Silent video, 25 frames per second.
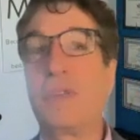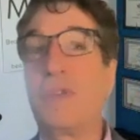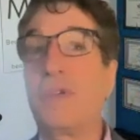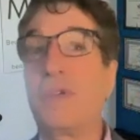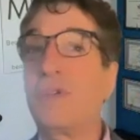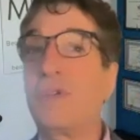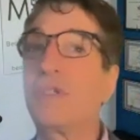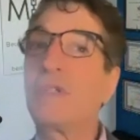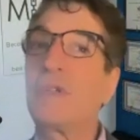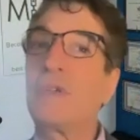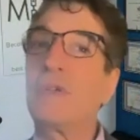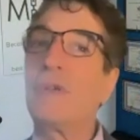there
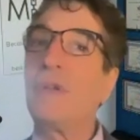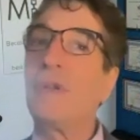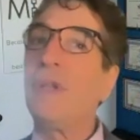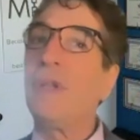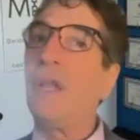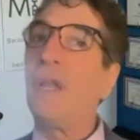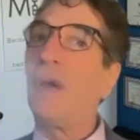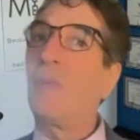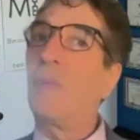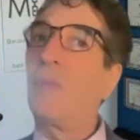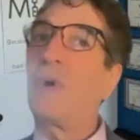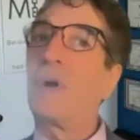are certain
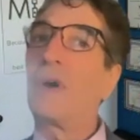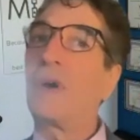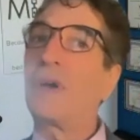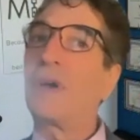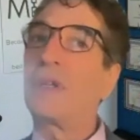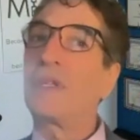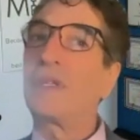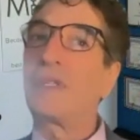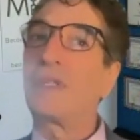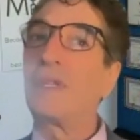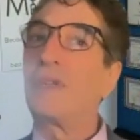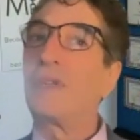
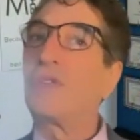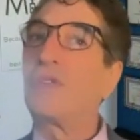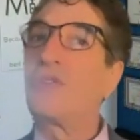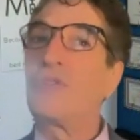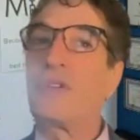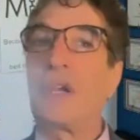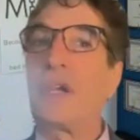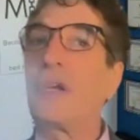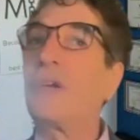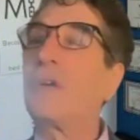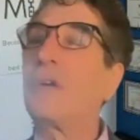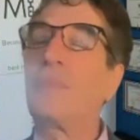networks that
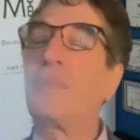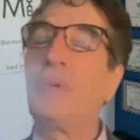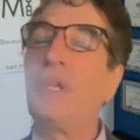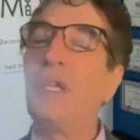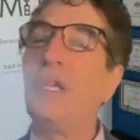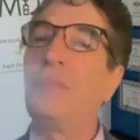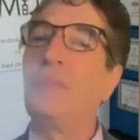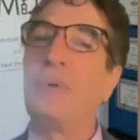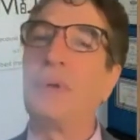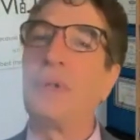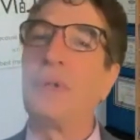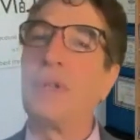trigger
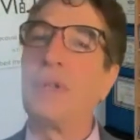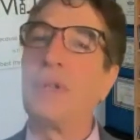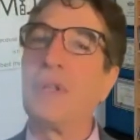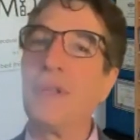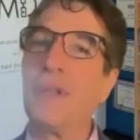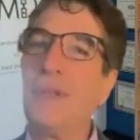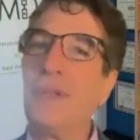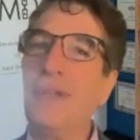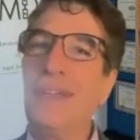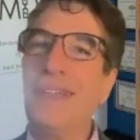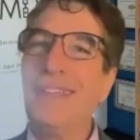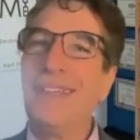
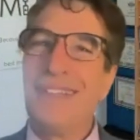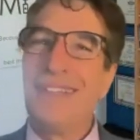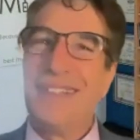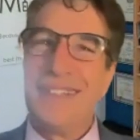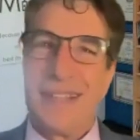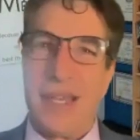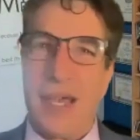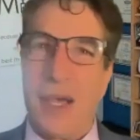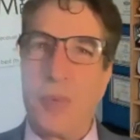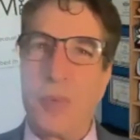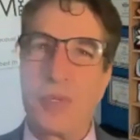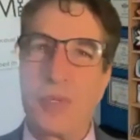people.
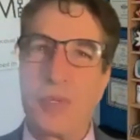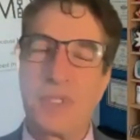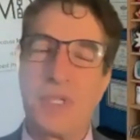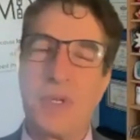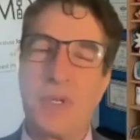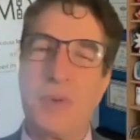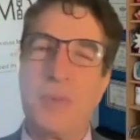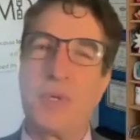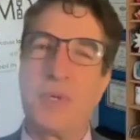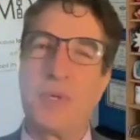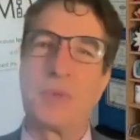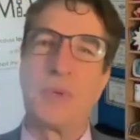I won't say
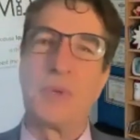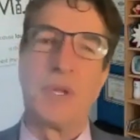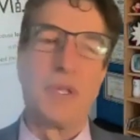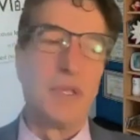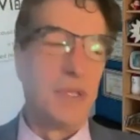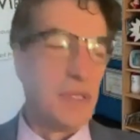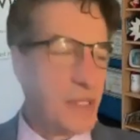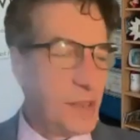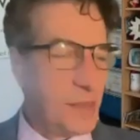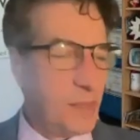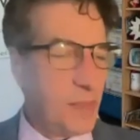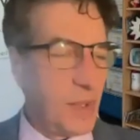which
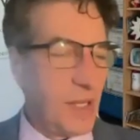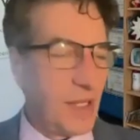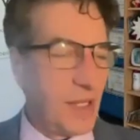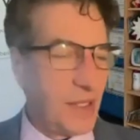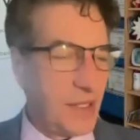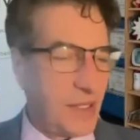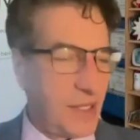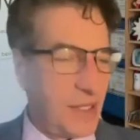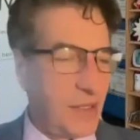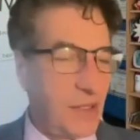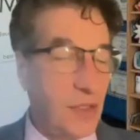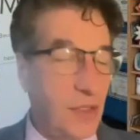ones,
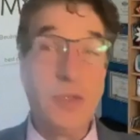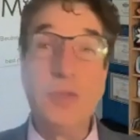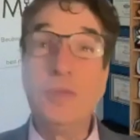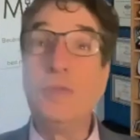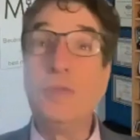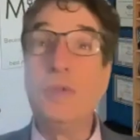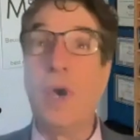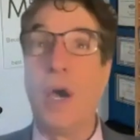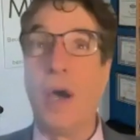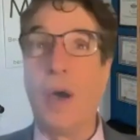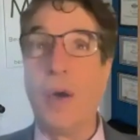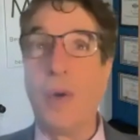but
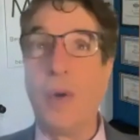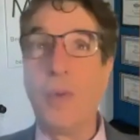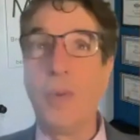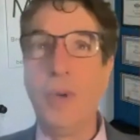and